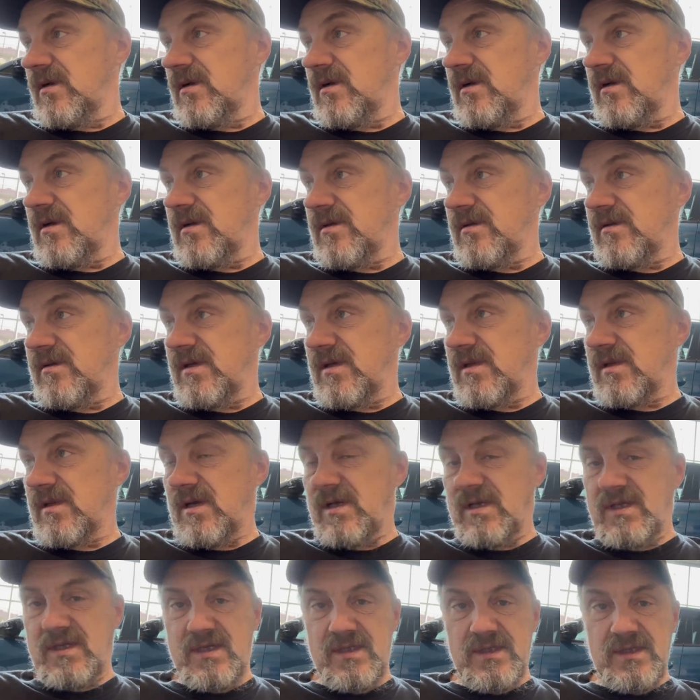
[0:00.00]
And then
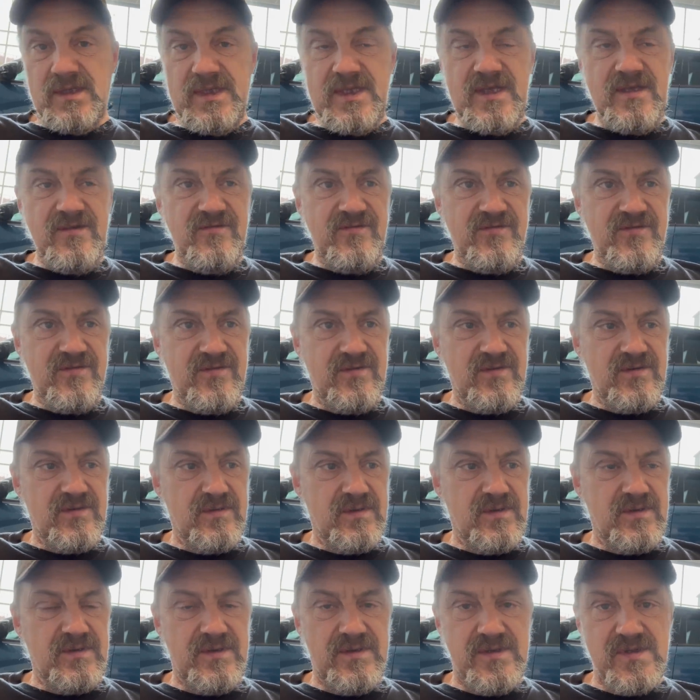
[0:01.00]
I can leave
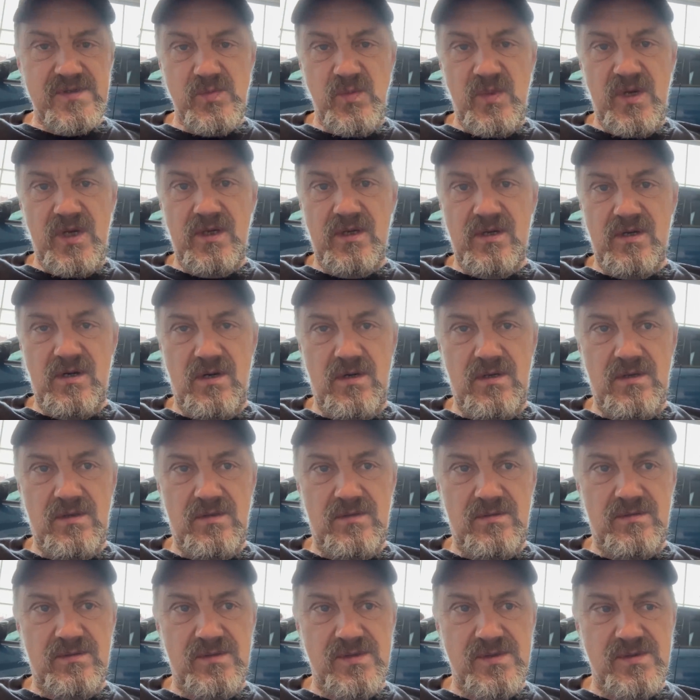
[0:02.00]
and it's my car.
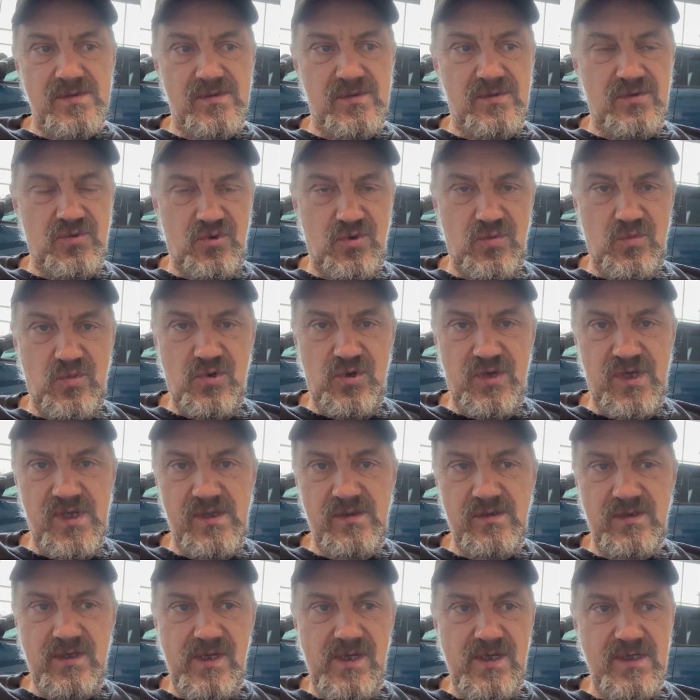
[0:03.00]
So no more
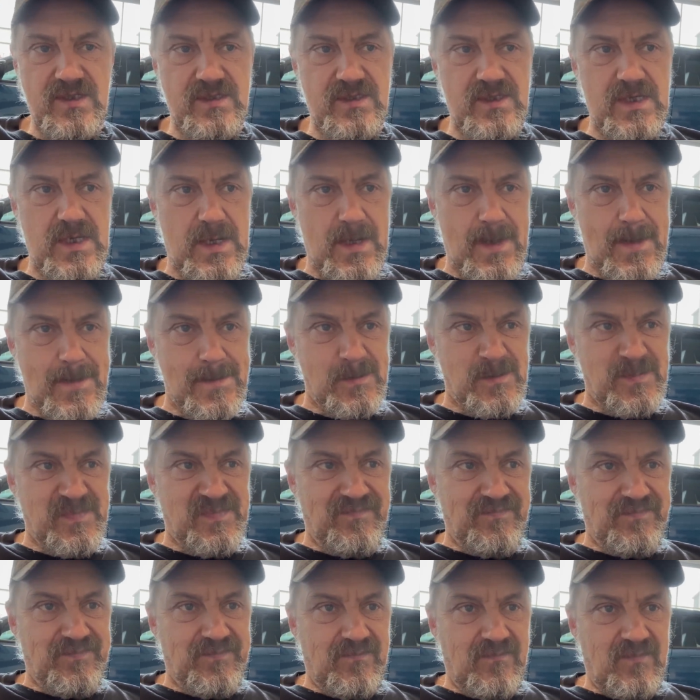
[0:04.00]
Hellcat.
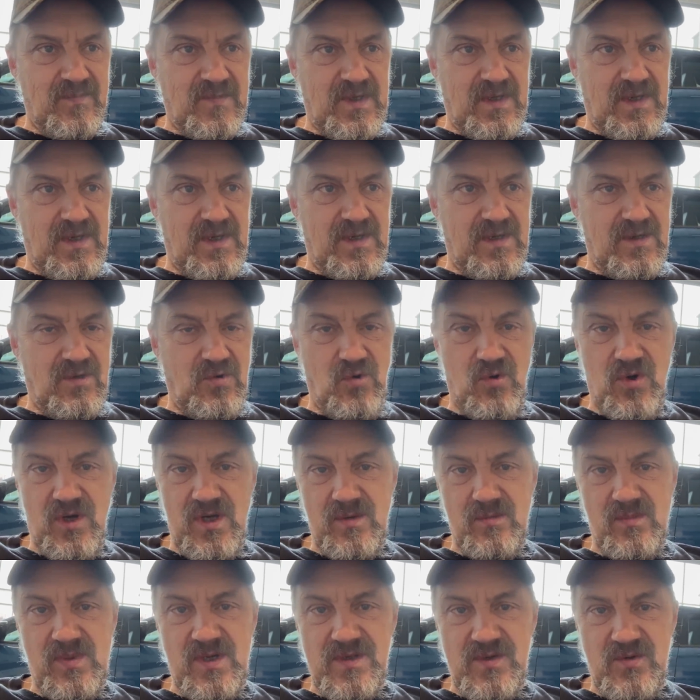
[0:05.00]
Uh, oh,
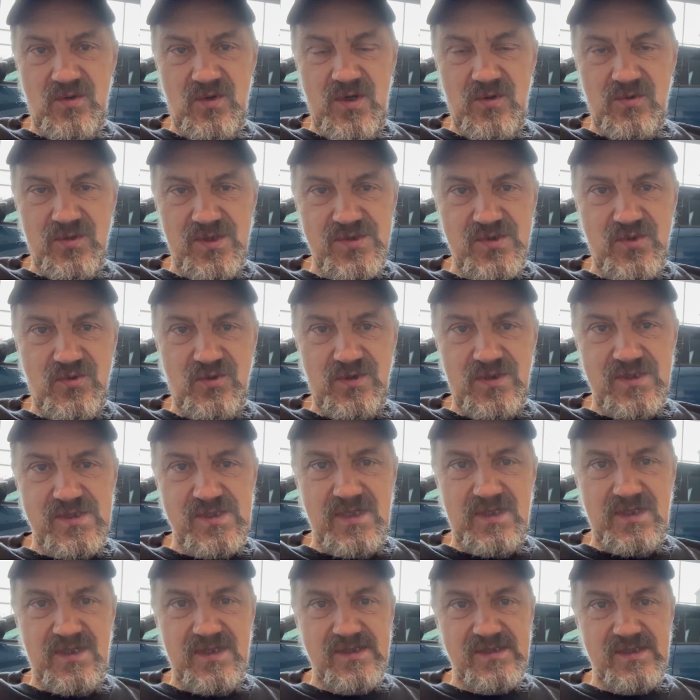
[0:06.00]
and by the way, what's cool is
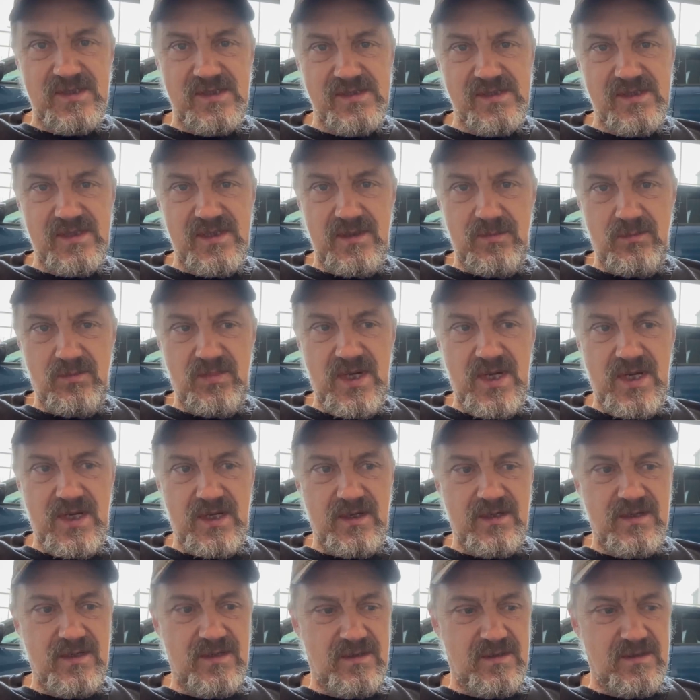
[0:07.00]
that it's the same
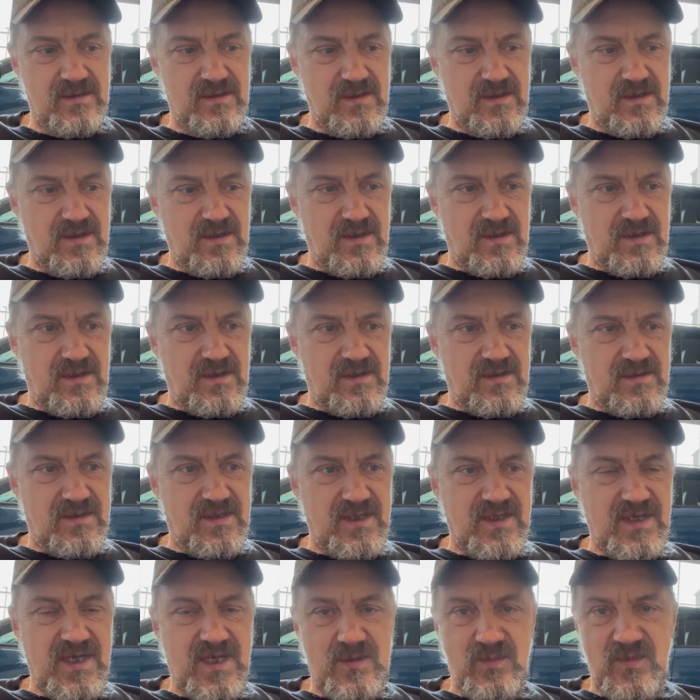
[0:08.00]
bank.
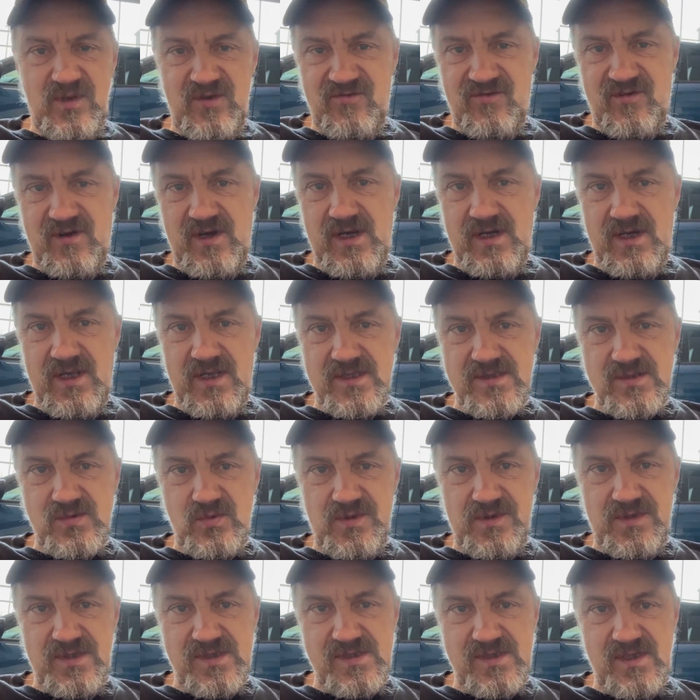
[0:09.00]
They got me financed
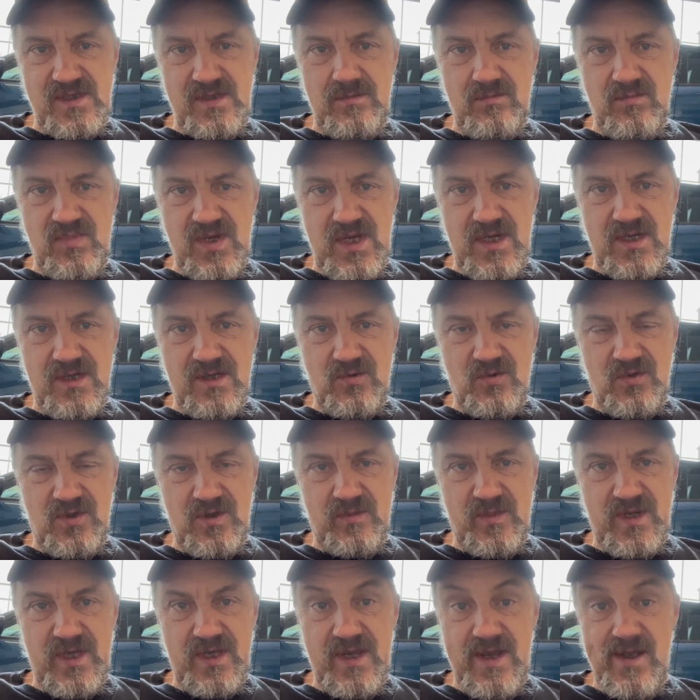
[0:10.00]
with the same bank
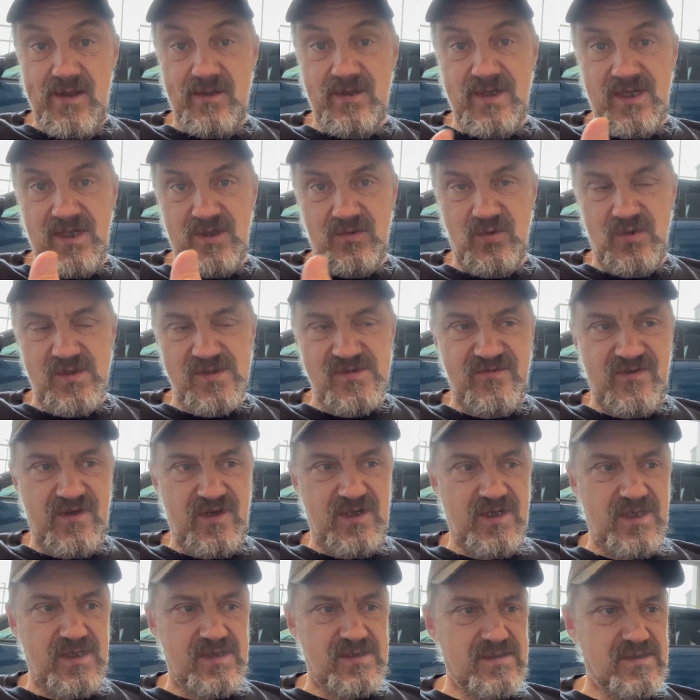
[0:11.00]
where my Hellcat was
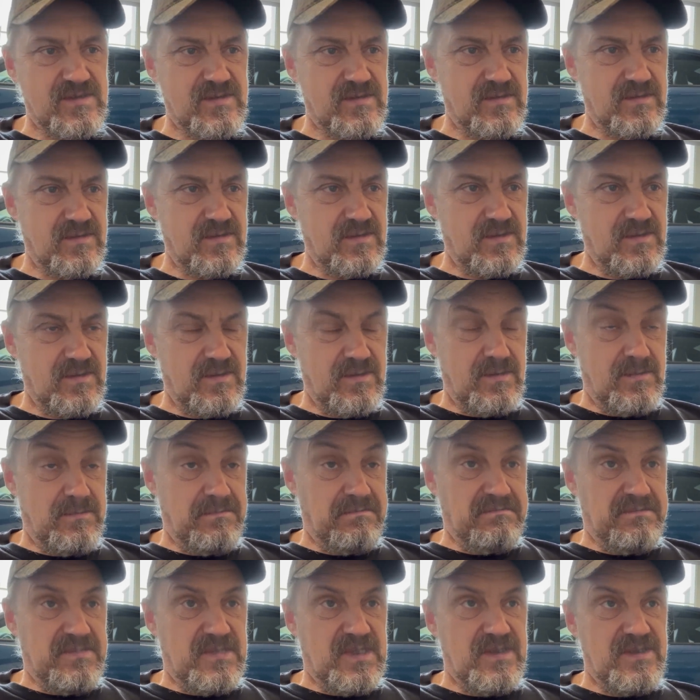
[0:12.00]
financed.
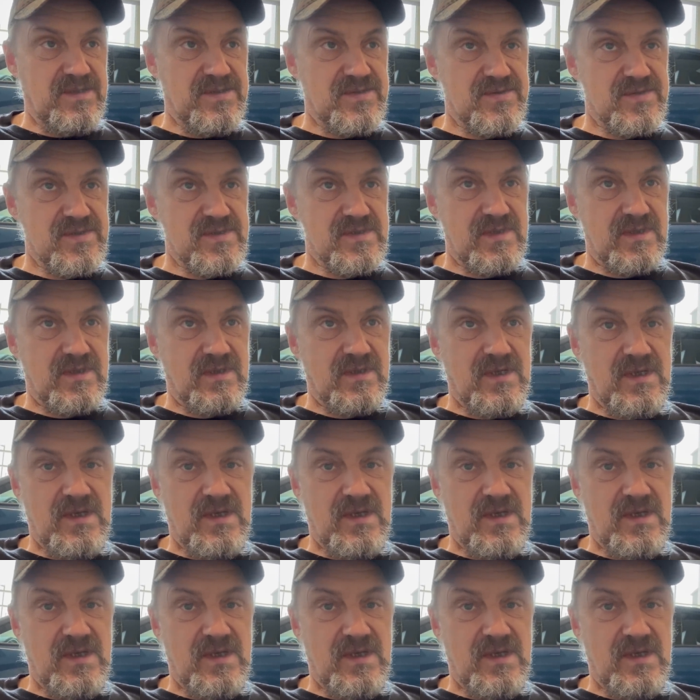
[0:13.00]
Interesting.